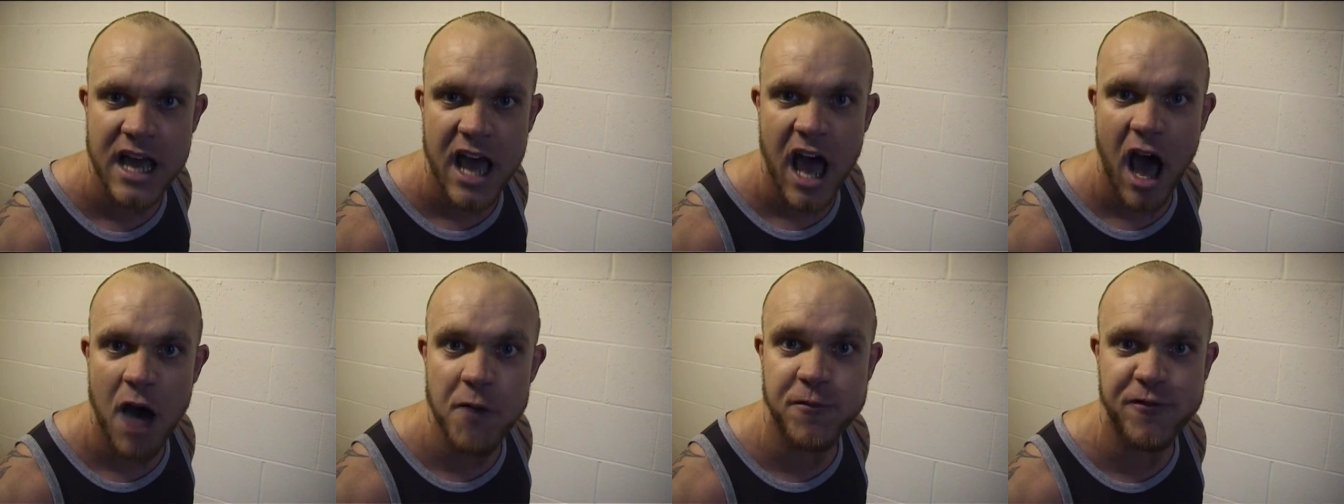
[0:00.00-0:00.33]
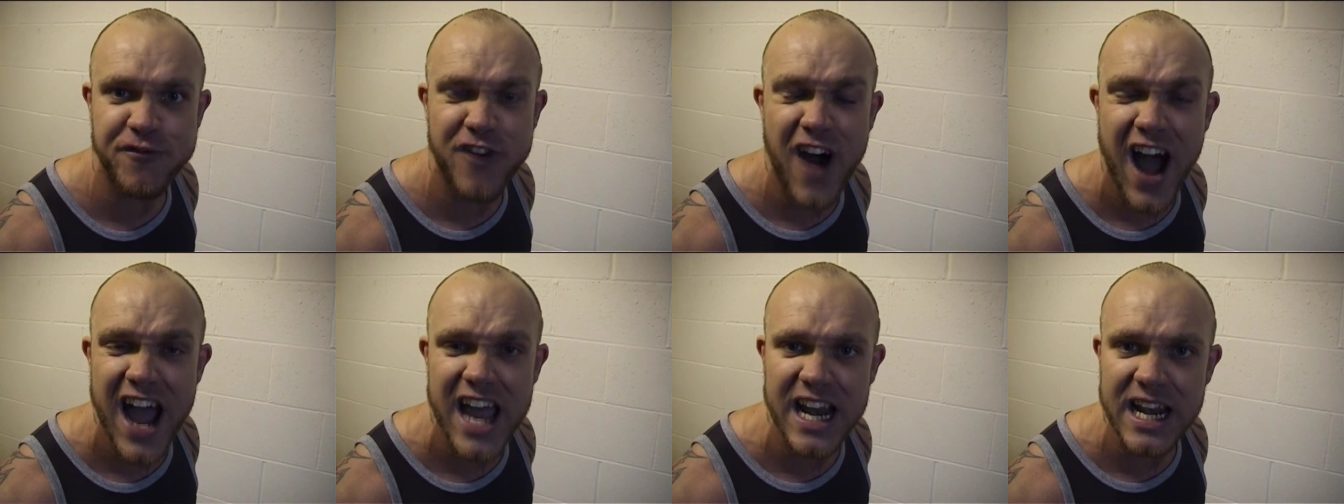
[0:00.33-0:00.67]
And
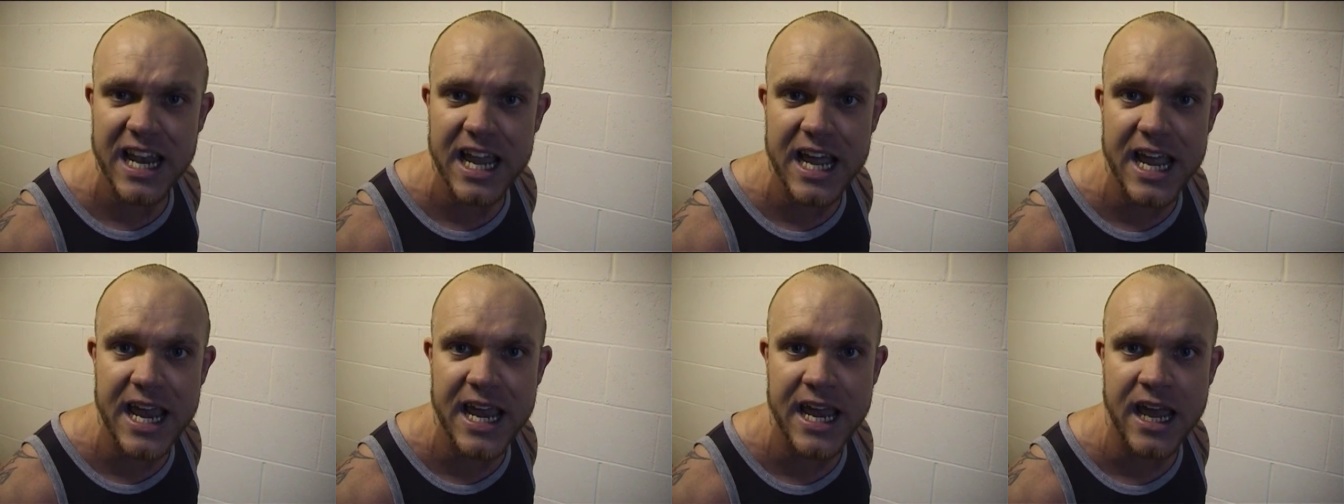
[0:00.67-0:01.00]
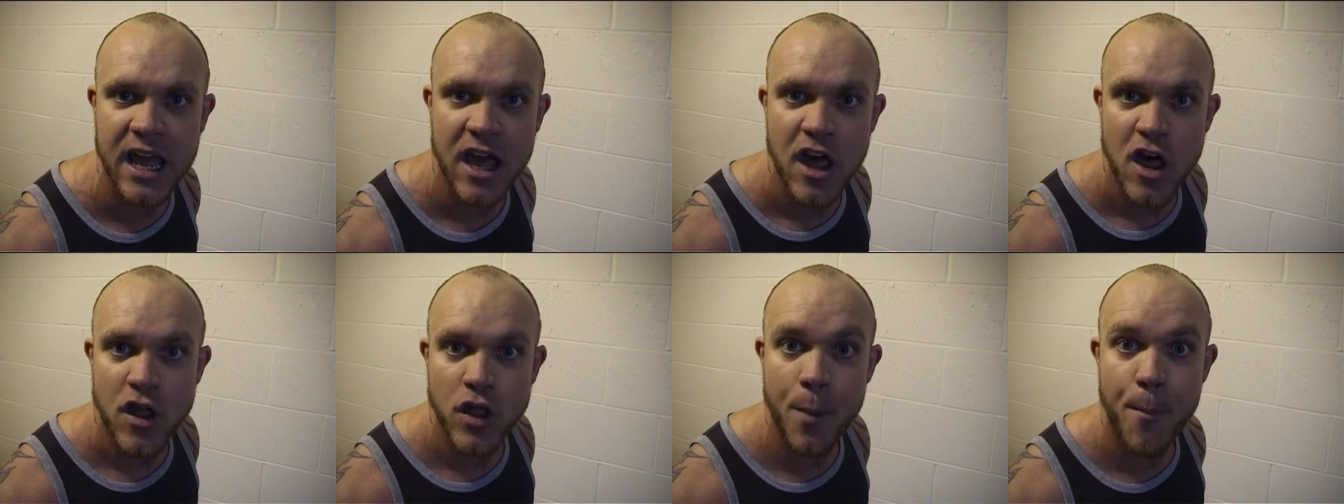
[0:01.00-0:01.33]

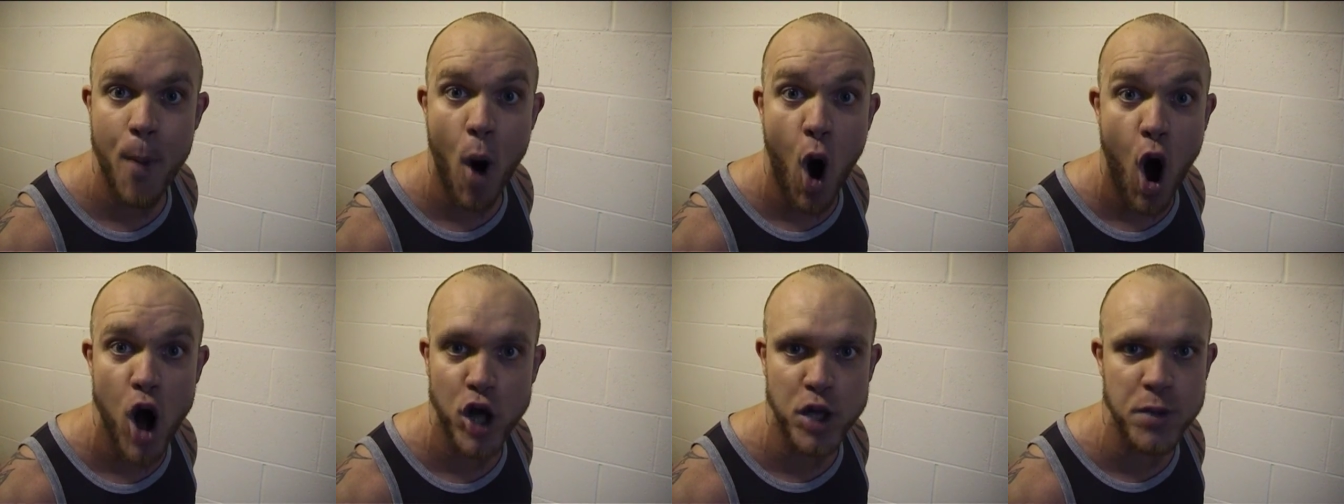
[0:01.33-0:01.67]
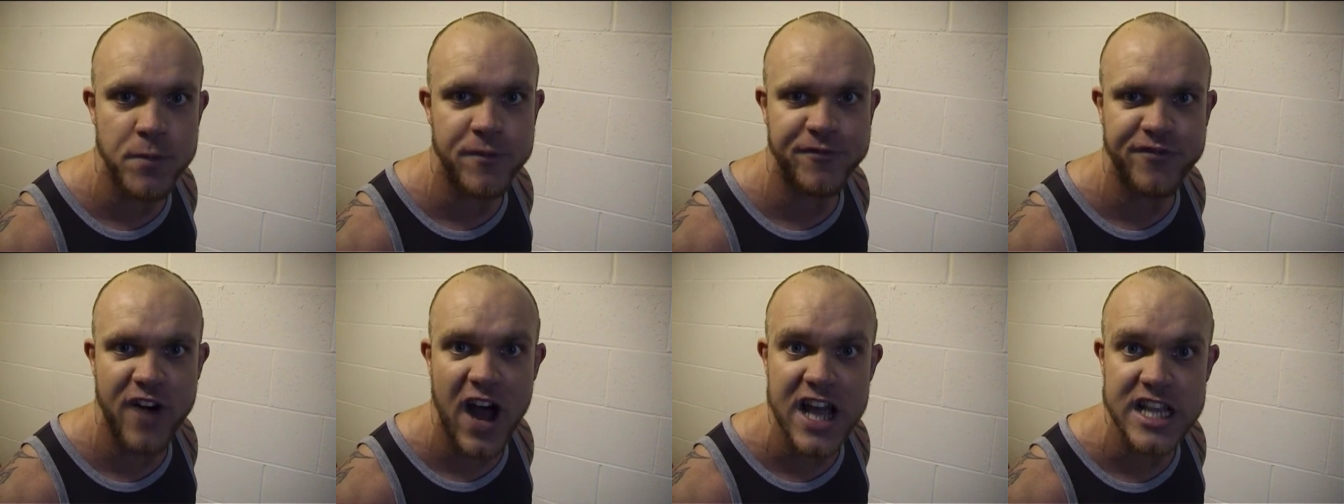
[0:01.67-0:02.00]
finally, the
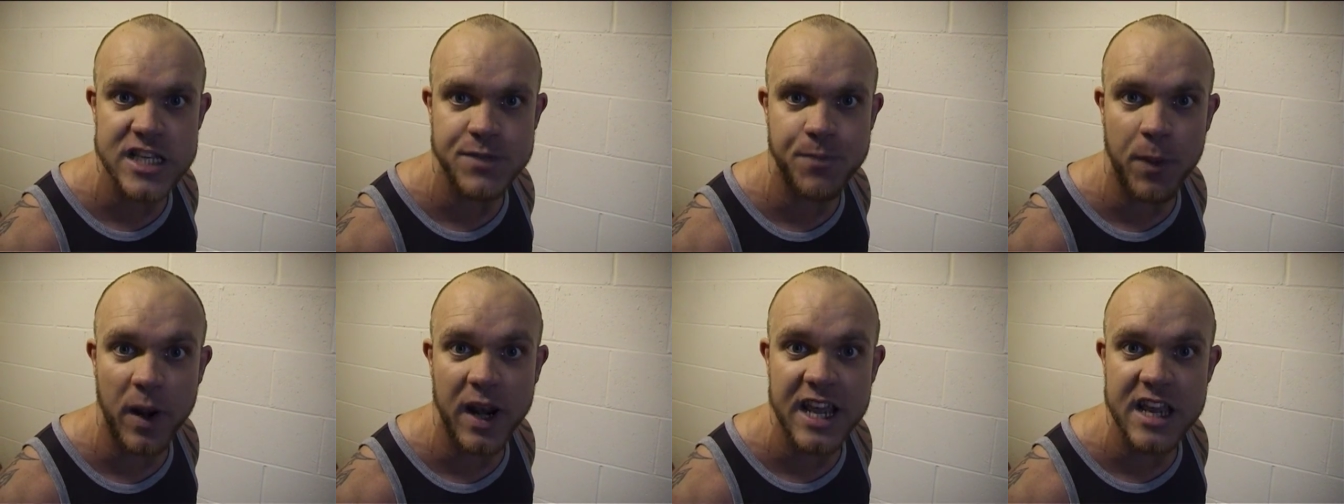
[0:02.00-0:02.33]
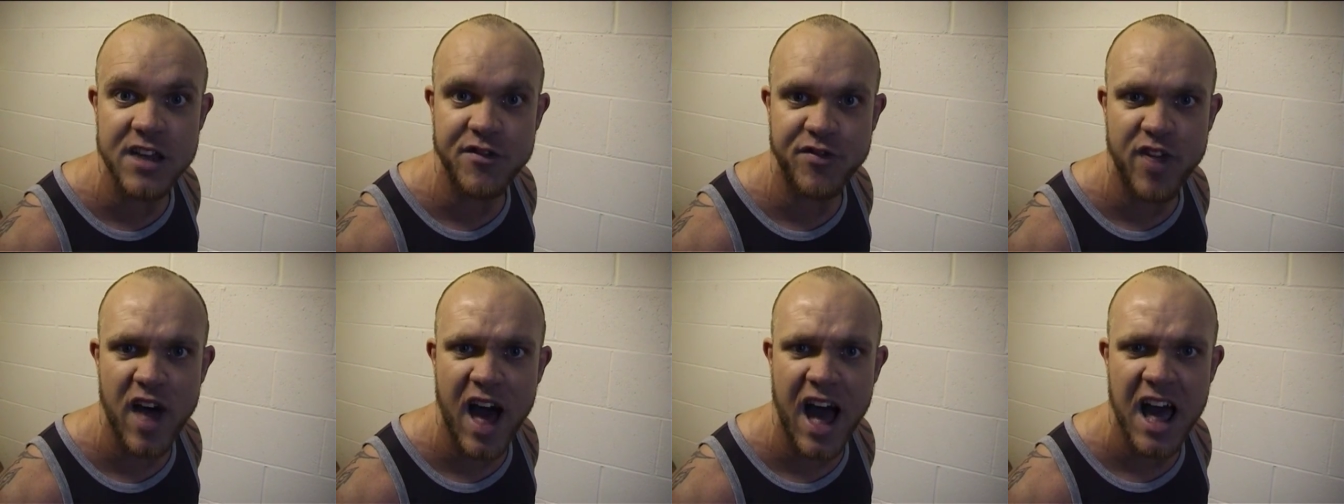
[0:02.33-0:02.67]
Morecambe fans
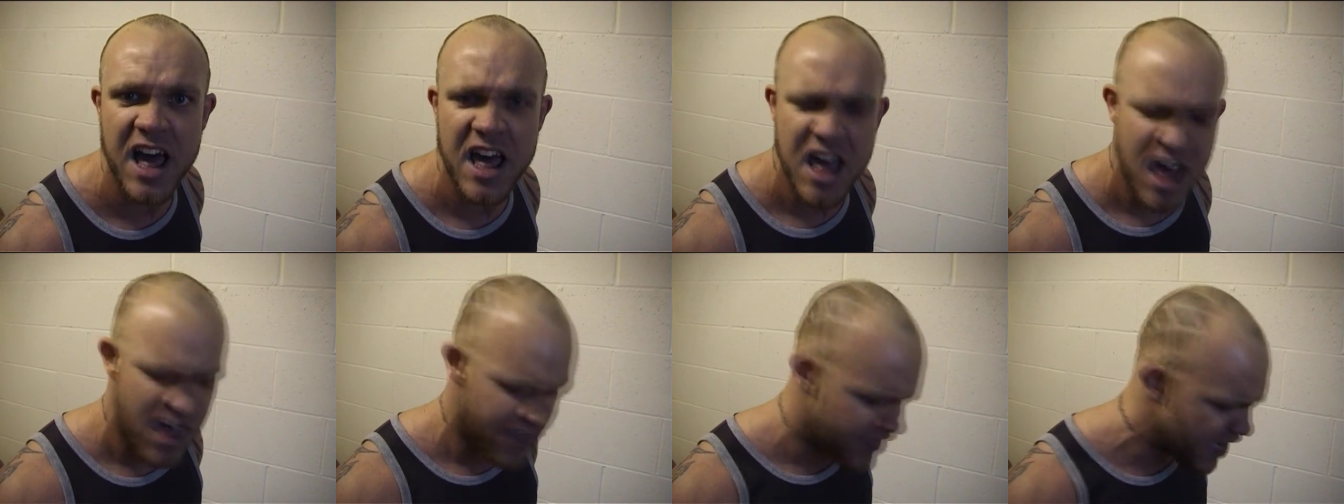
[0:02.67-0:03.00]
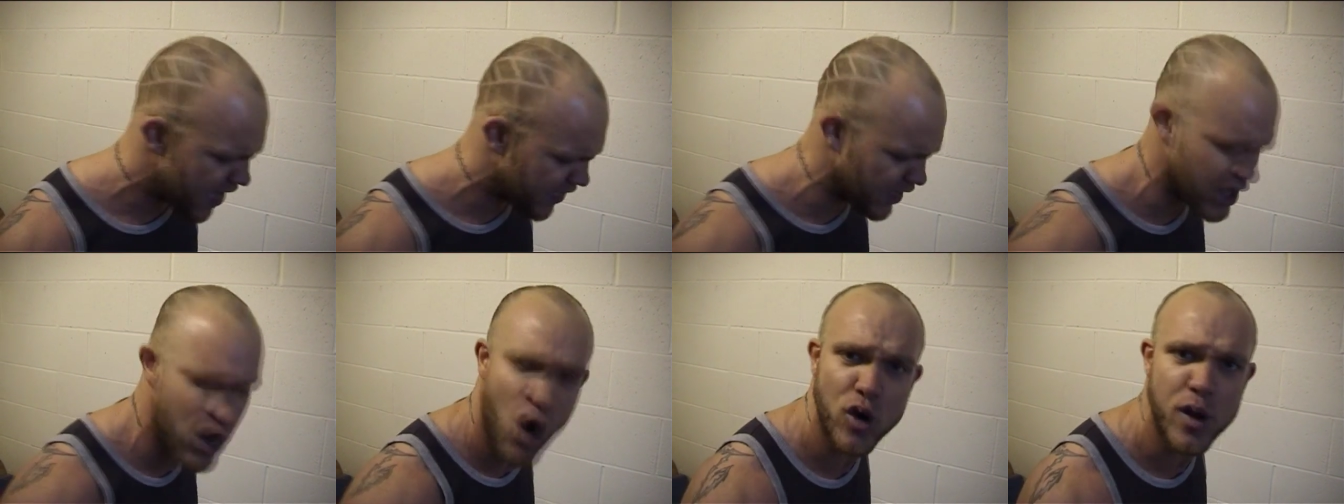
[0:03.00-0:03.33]
believe that.
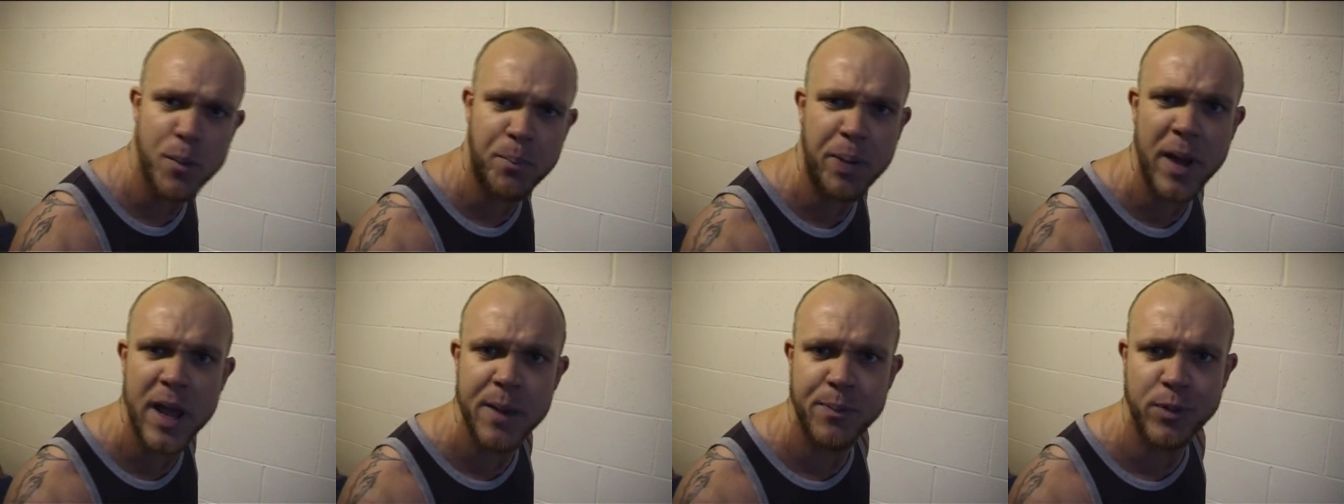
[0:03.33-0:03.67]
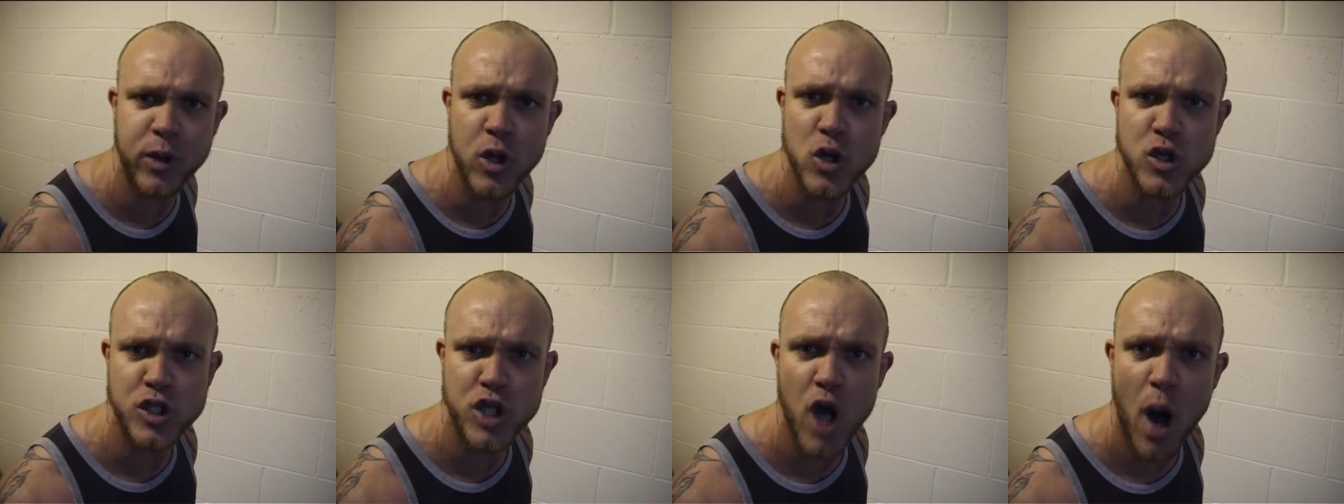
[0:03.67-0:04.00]
They're the only
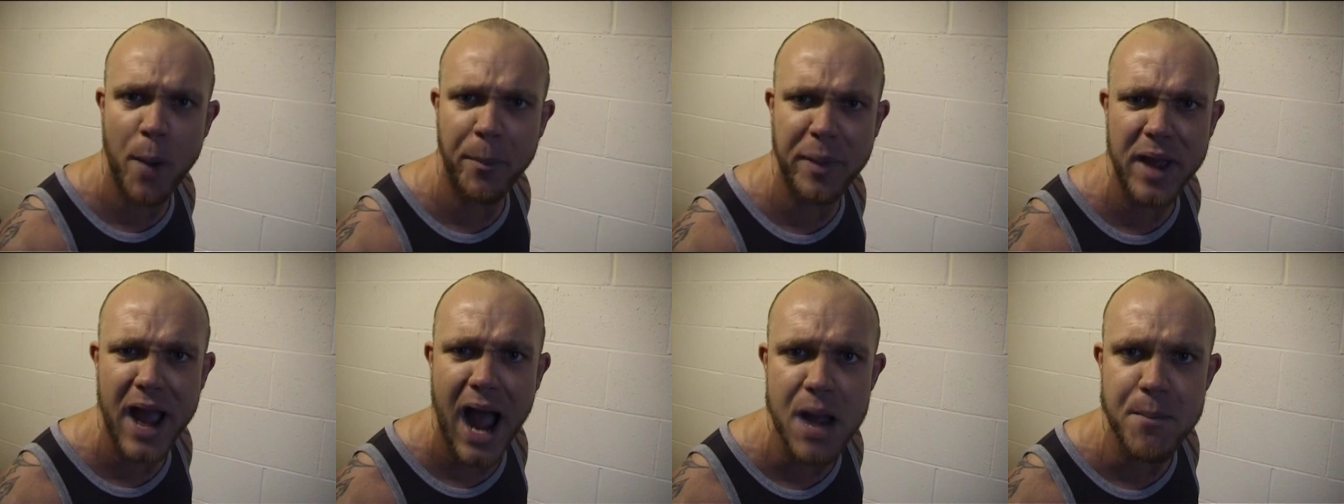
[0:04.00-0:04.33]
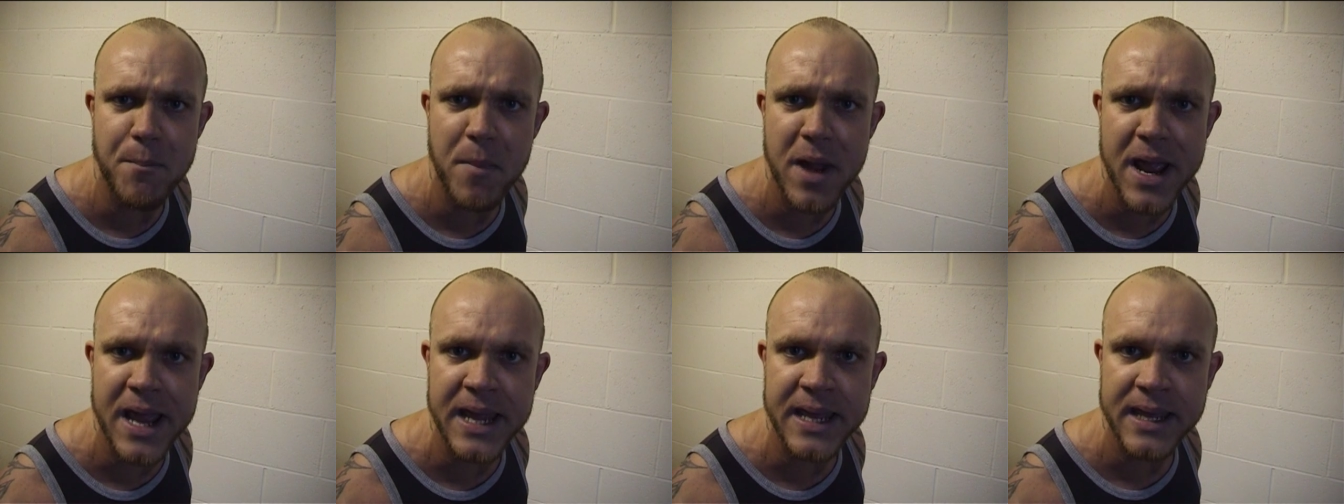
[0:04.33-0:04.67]
people who's got
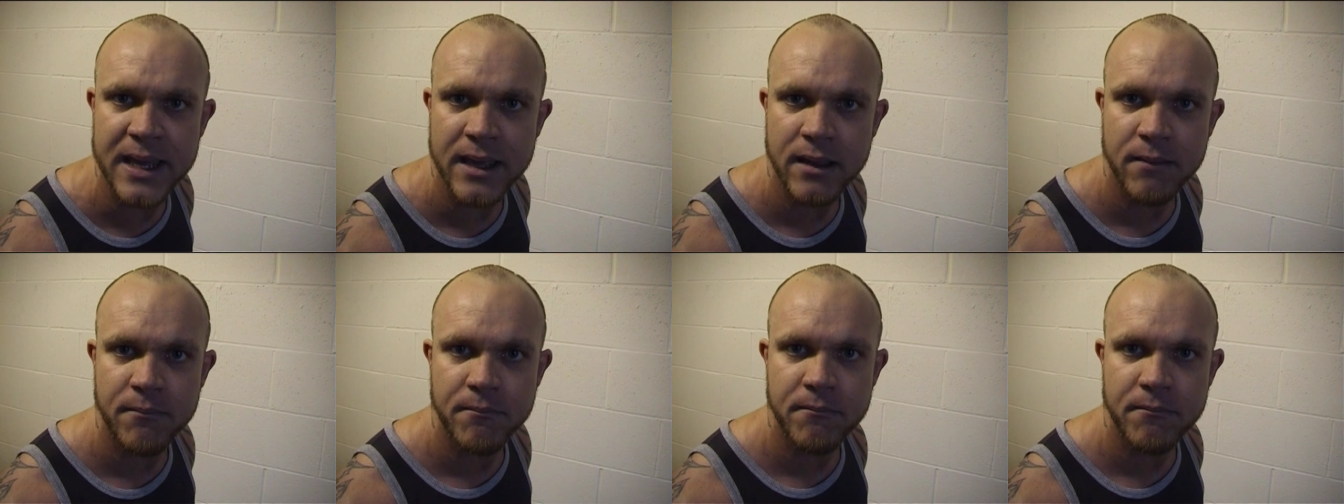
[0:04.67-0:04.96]
behind me.